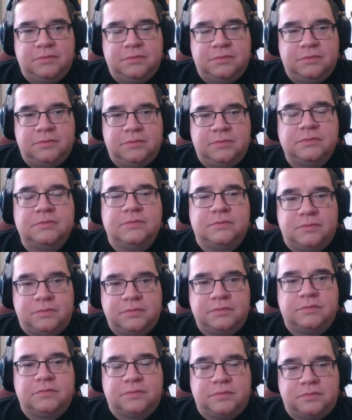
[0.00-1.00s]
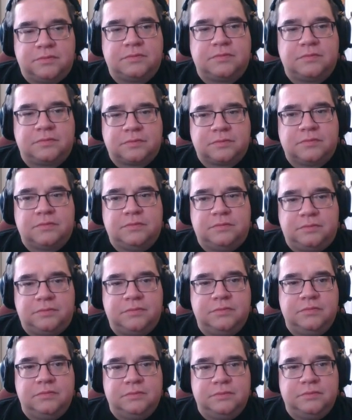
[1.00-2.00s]

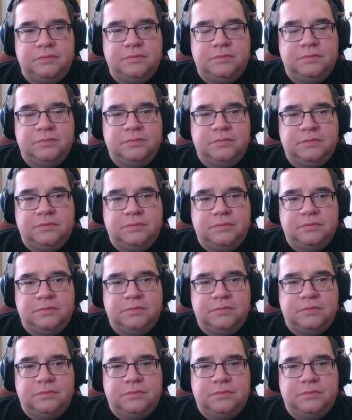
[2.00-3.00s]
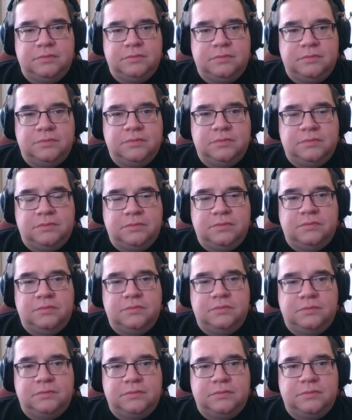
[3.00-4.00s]

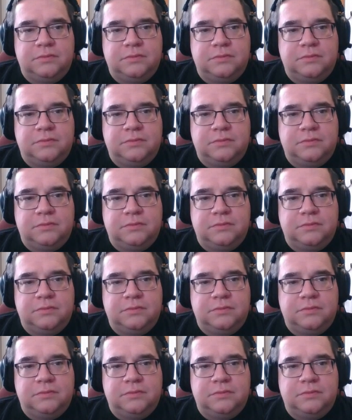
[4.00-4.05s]
(not speaking)